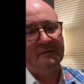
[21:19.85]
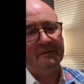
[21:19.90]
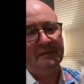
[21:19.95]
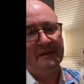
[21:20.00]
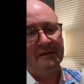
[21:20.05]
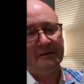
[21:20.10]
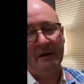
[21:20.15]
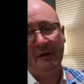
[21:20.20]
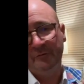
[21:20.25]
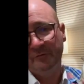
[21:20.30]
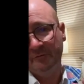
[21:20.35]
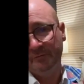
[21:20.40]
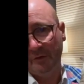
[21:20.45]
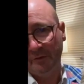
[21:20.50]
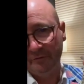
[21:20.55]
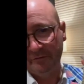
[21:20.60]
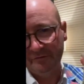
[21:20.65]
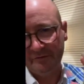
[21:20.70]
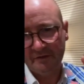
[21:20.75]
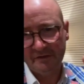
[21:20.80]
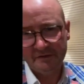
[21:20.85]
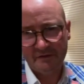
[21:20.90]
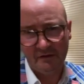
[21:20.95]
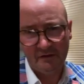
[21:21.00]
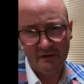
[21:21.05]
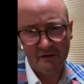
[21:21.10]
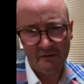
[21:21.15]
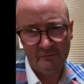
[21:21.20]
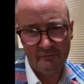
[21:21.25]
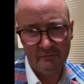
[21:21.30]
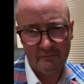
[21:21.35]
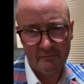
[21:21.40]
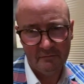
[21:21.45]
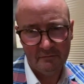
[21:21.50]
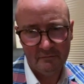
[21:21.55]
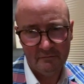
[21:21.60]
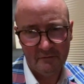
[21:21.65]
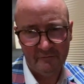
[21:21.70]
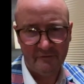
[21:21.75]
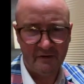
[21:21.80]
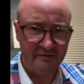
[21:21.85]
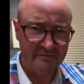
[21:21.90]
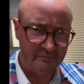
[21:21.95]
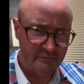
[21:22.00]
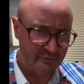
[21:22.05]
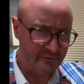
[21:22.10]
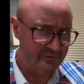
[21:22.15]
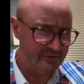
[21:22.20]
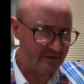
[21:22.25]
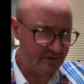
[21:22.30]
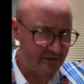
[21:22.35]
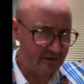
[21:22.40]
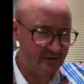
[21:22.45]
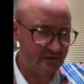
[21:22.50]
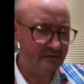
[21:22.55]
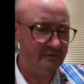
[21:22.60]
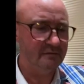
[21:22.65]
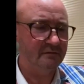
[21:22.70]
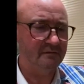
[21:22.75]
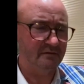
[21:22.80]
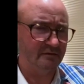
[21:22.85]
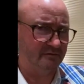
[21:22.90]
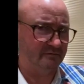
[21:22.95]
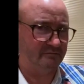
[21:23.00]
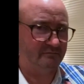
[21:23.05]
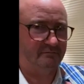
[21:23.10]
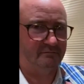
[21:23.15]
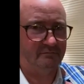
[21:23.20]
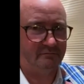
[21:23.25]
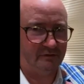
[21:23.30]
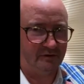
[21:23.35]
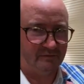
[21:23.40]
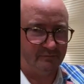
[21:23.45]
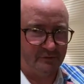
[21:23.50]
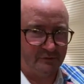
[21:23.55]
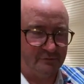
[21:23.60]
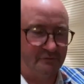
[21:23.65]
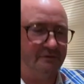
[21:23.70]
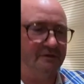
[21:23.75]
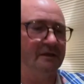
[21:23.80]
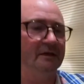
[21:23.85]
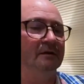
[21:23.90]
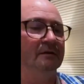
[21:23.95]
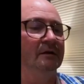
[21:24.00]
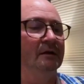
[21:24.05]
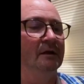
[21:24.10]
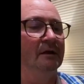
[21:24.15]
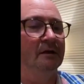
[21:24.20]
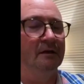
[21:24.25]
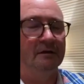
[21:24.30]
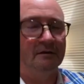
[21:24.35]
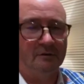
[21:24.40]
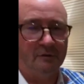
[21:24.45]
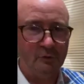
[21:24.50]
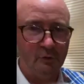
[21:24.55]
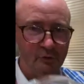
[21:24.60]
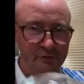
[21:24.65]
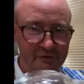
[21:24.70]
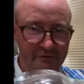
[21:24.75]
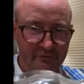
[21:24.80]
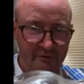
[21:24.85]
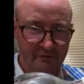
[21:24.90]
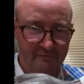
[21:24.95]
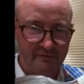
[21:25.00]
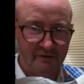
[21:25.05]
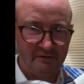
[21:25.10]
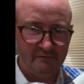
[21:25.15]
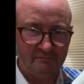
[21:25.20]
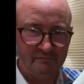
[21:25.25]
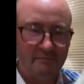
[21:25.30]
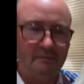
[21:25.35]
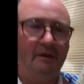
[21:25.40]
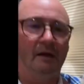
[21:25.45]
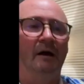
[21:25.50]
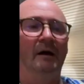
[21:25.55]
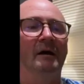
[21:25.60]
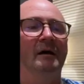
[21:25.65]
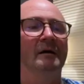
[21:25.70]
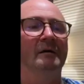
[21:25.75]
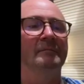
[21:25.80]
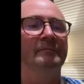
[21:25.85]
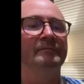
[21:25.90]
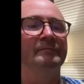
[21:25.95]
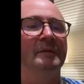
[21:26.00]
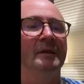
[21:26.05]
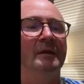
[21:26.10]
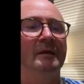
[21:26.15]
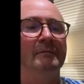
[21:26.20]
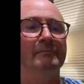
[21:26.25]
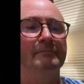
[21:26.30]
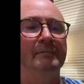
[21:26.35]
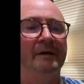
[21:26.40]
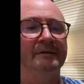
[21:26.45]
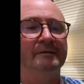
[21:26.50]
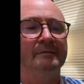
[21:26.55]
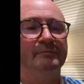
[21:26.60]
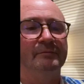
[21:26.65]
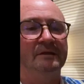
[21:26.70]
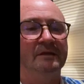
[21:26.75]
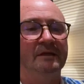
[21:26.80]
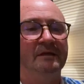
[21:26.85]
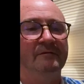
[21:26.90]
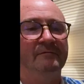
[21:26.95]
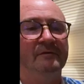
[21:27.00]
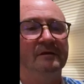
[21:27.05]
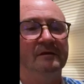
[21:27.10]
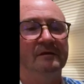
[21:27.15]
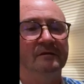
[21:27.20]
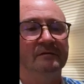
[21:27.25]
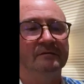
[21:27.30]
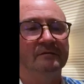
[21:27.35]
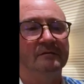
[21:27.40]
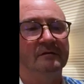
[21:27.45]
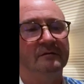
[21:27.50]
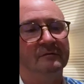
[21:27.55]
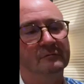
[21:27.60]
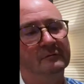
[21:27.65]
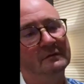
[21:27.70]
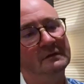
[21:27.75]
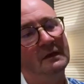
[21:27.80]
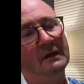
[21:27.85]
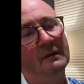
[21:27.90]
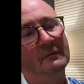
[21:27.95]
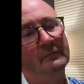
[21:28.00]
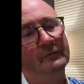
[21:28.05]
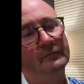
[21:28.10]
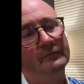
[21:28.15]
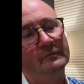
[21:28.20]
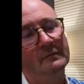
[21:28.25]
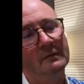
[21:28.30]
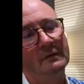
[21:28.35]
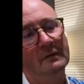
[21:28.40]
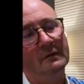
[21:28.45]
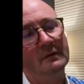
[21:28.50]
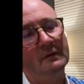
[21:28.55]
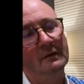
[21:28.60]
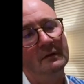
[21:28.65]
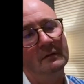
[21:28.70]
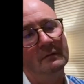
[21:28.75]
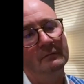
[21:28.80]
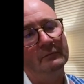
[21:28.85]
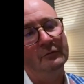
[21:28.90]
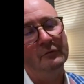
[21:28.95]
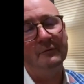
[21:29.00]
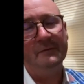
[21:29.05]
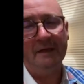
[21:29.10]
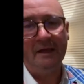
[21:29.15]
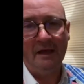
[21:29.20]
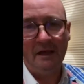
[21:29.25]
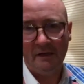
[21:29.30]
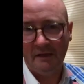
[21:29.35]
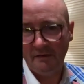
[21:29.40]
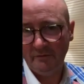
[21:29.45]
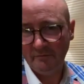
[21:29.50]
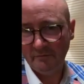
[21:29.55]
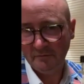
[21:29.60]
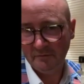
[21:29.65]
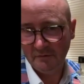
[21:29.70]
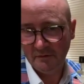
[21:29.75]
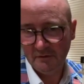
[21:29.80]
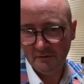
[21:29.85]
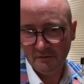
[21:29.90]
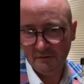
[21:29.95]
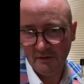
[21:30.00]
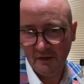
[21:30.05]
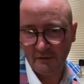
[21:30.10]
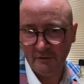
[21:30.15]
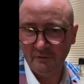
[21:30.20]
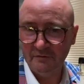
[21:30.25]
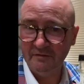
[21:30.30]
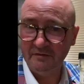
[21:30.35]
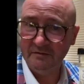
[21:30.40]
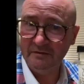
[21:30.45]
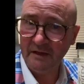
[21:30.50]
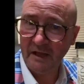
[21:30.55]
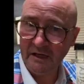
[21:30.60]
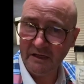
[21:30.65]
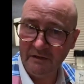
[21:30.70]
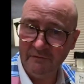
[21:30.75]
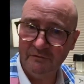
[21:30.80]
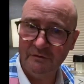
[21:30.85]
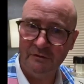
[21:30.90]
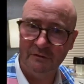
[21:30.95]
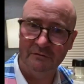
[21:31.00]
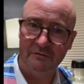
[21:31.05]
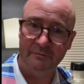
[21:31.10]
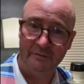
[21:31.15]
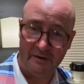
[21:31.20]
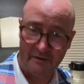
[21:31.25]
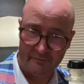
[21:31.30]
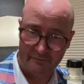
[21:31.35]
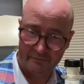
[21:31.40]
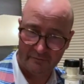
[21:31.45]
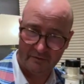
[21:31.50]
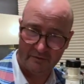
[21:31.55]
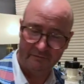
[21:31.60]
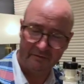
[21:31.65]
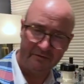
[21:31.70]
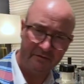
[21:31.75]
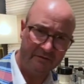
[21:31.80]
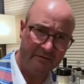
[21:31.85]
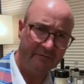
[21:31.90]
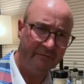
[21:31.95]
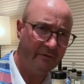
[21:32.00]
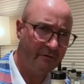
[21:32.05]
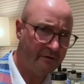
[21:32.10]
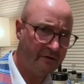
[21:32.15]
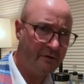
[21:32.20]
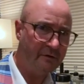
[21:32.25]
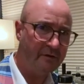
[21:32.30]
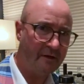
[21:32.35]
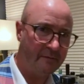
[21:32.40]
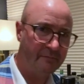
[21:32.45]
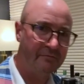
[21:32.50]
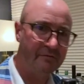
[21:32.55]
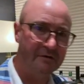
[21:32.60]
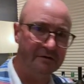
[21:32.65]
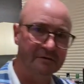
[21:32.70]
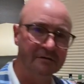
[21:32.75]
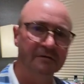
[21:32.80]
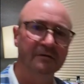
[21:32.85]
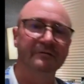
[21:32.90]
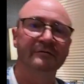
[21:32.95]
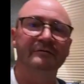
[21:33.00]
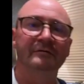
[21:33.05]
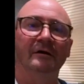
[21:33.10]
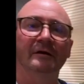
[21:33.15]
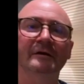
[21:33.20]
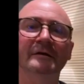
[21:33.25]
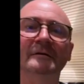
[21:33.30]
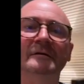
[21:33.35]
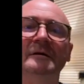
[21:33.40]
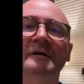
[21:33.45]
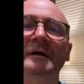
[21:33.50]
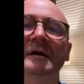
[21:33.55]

They make 100 bottles at a time, 1,000 bottles a year, so it's a bit special to get. Gorgeous looking thing. Um, but the key thing is it's called uh, Bubiala and it uses native juniper. So this is a very unique product in Australia.